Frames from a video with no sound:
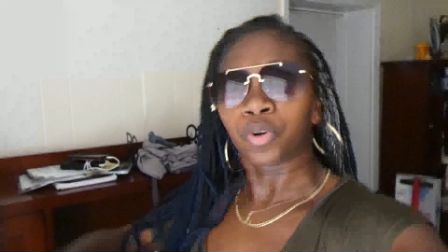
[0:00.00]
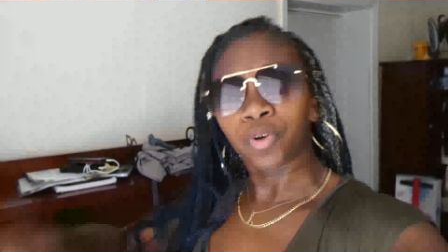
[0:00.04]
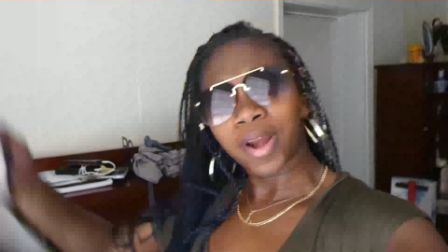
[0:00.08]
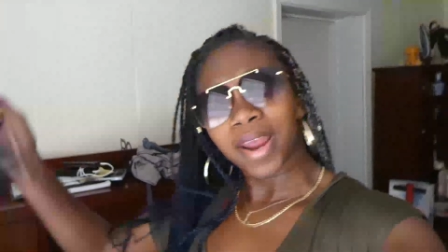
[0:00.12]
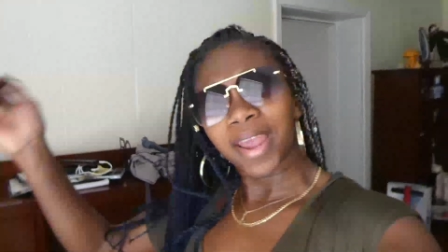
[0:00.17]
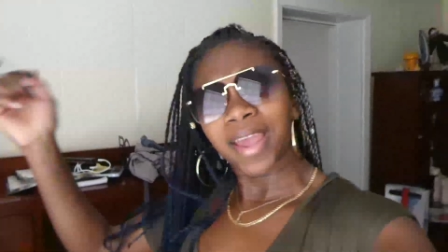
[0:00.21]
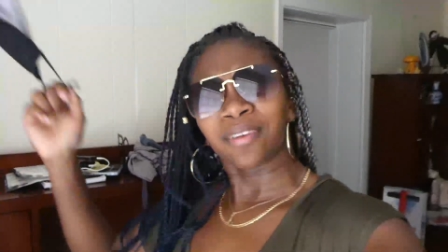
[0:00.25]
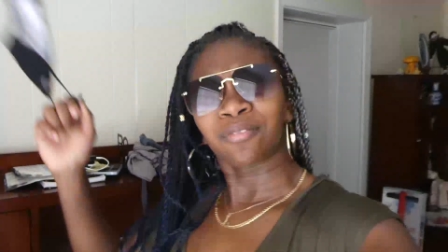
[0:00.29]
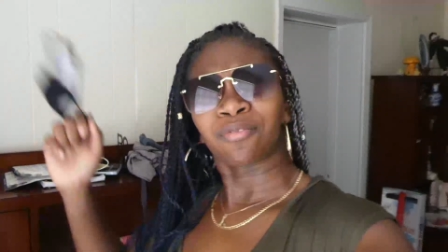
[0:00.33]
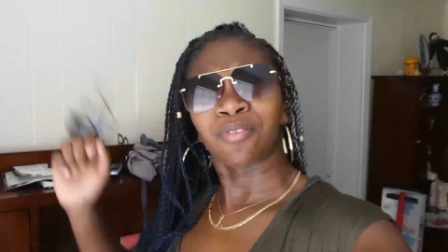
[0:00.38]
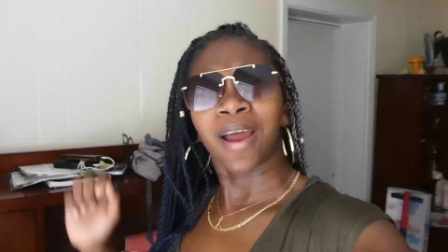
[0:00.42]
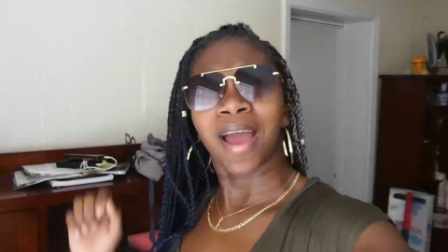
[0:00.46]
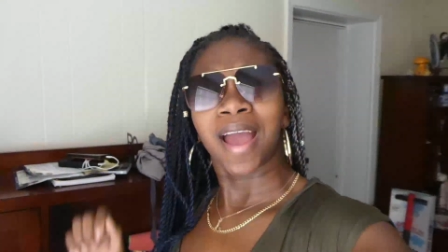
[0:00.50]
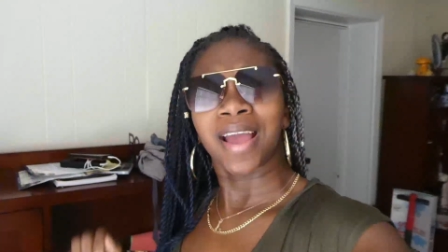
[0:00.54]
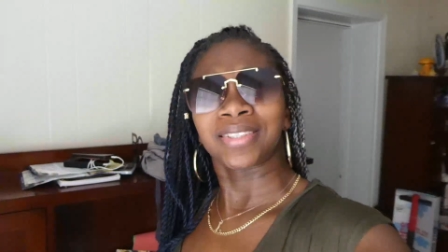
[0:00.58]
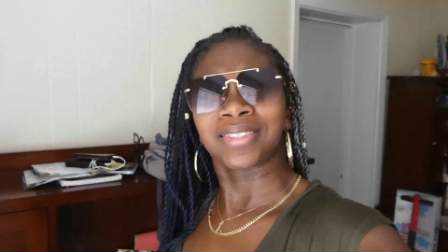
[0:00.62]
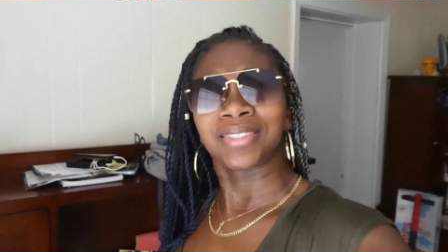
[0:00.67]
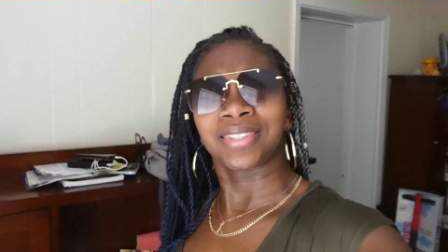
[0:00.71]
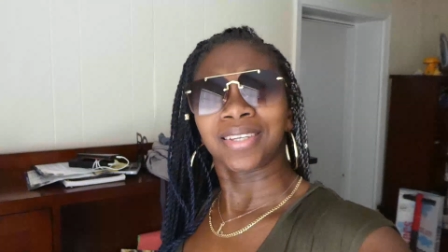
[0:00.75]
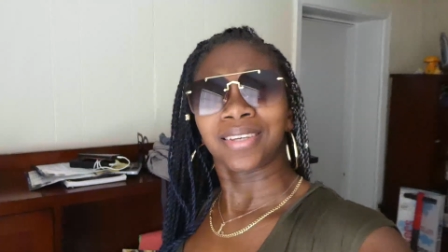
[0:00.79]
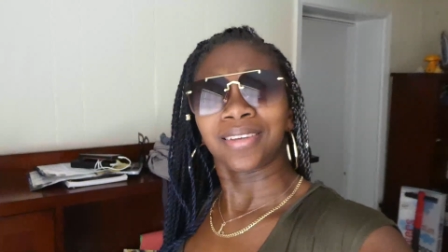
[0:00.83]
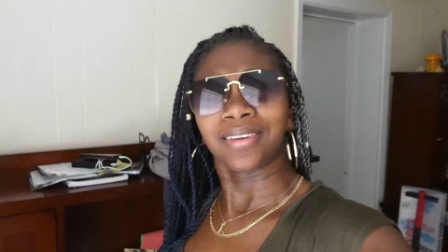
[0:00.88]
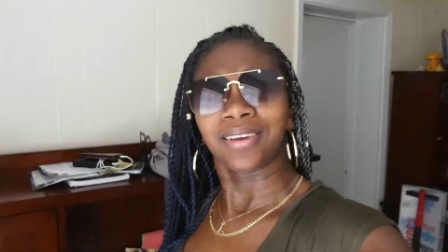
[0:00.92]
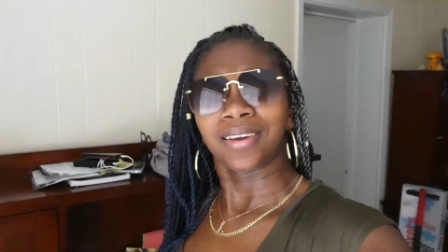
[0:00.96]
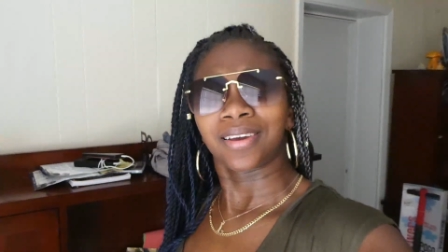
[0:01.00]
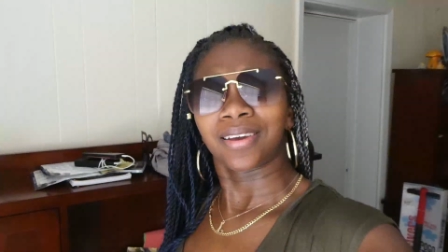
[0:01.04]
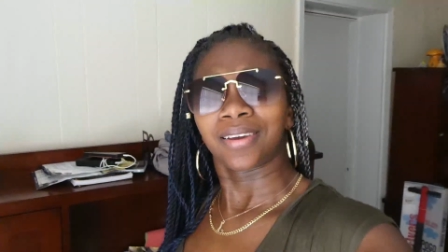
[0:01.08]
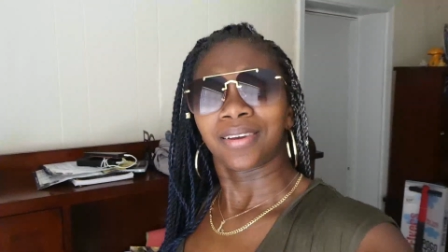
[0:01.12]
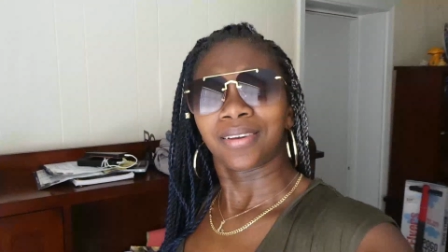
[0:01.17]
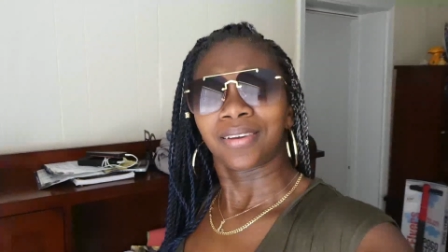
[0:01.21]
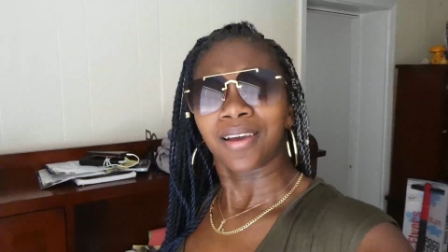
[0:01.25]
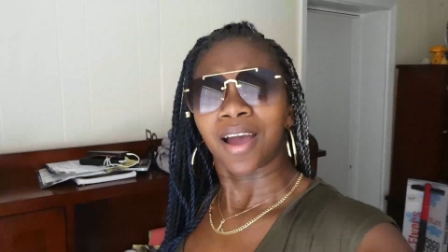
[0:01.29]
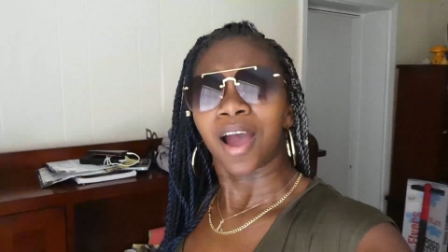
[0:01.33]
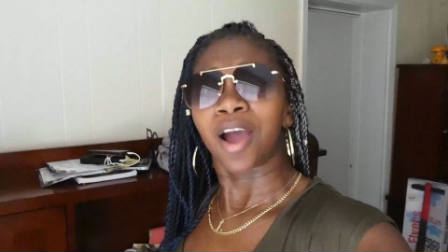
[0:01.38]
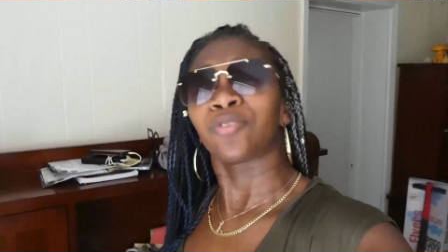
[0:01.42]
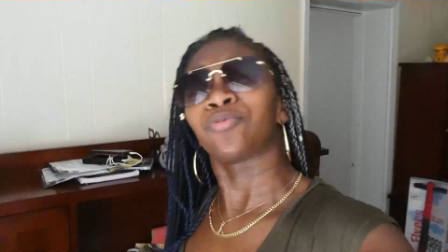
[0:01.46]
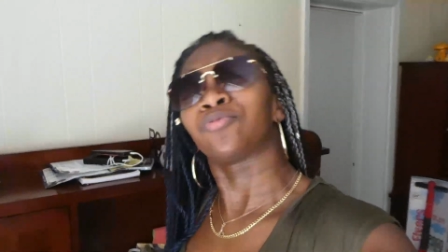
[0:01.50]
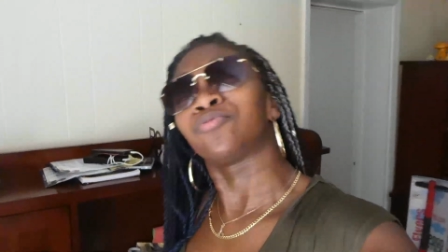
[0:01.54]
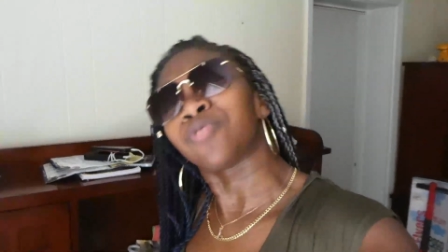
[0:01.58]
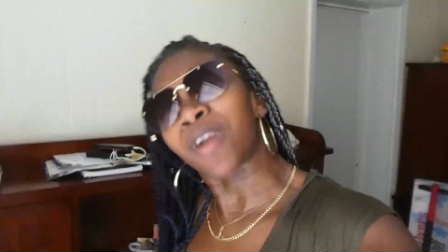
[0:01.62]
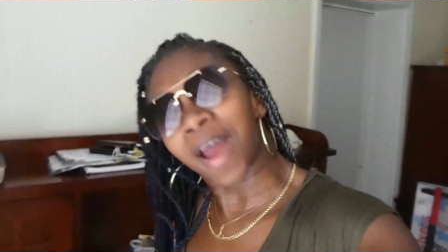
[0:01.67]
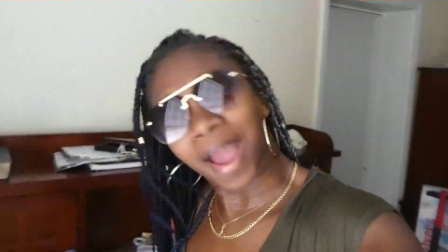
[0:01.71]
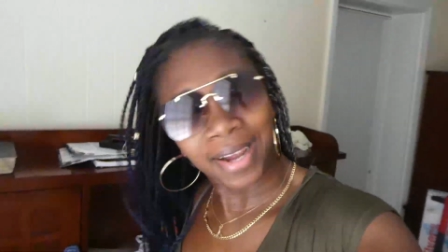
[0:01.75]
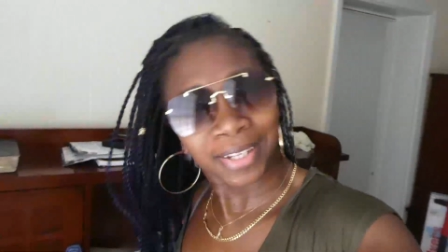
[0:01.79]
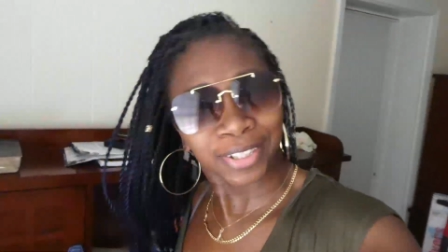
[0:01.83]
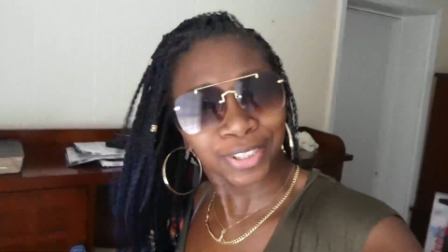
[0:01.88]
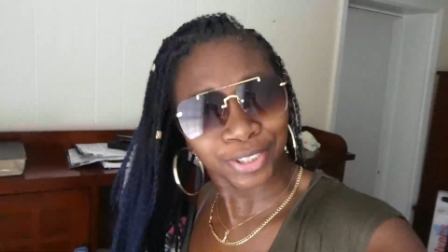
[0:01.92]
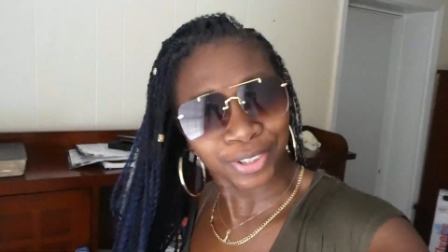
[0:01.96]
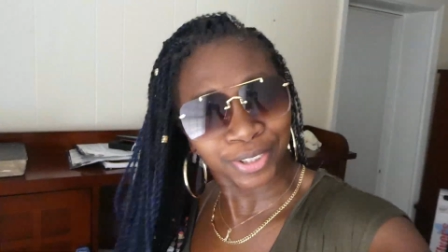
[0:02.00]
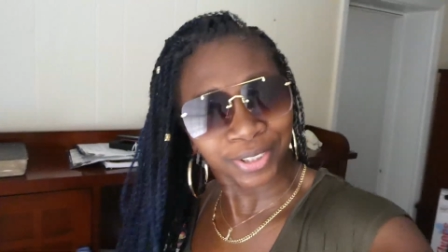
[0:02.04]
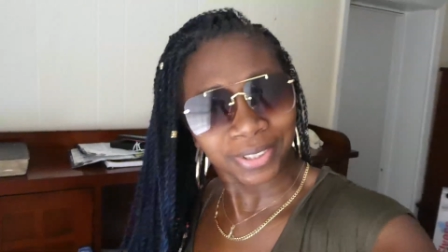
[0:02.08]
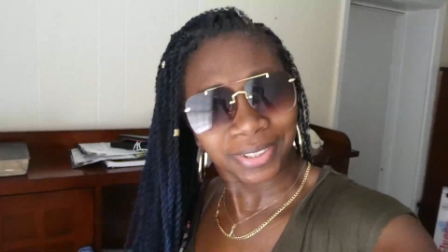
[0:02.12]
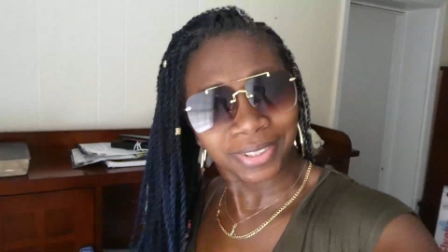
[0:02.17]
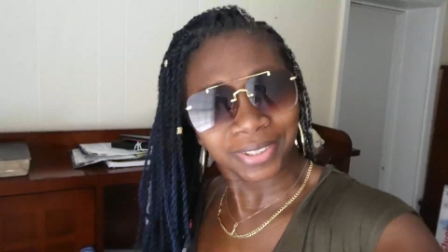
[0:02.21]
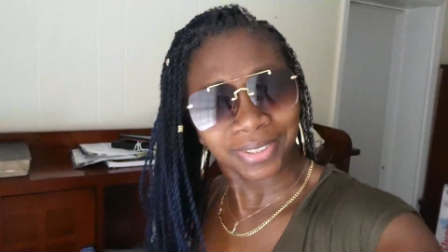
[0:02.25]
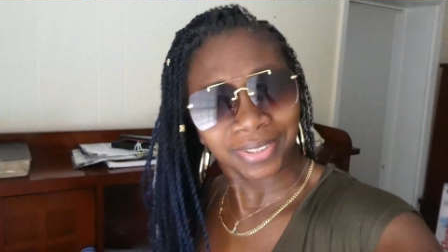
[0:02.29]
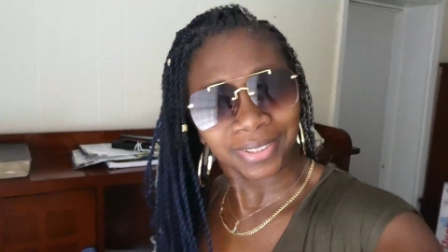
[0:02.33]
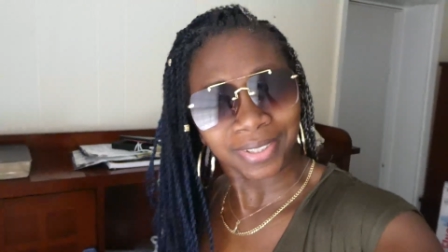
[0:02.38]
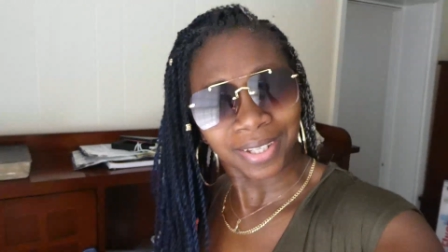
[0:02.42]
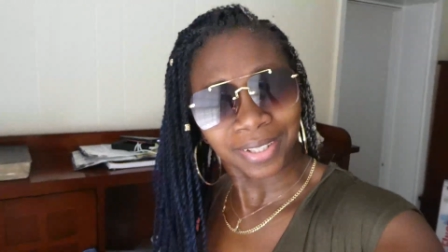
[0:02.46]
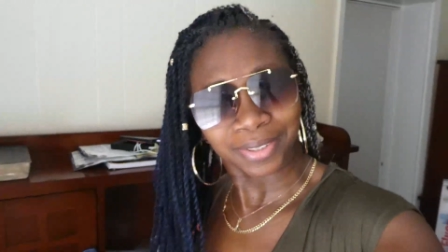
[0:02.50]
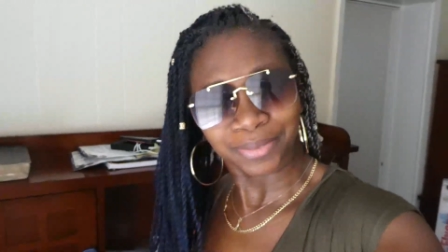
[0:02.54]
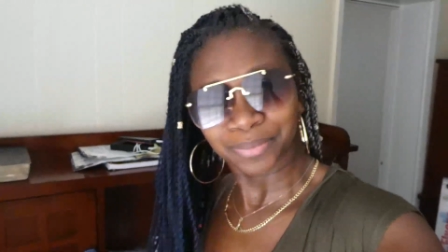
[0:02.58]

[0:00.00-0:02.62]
Grand Rising of Risers.